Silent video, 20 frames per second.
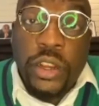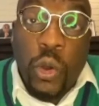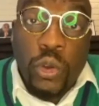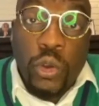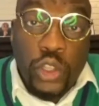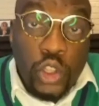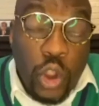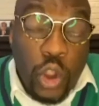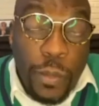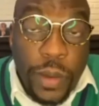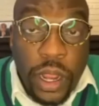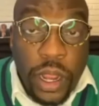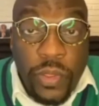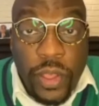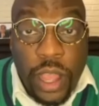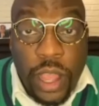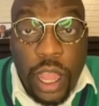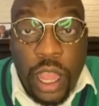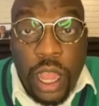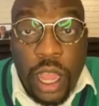storming of
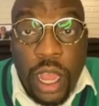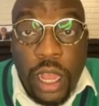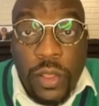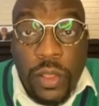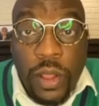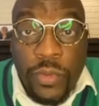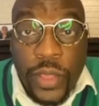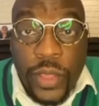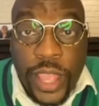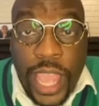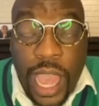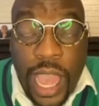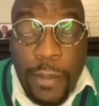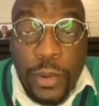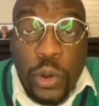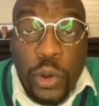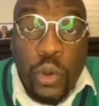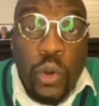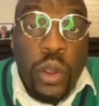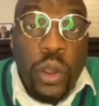the
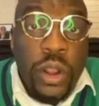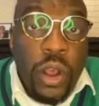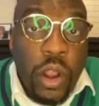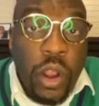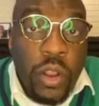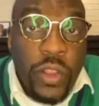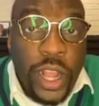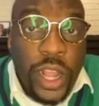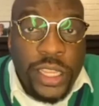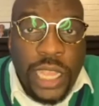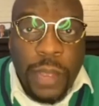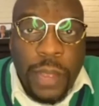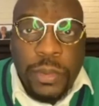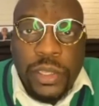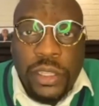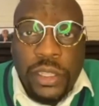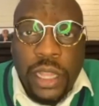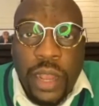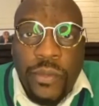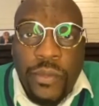Capitol and all of that type of
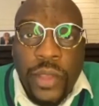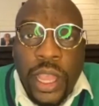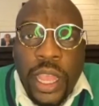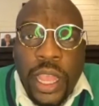stuff.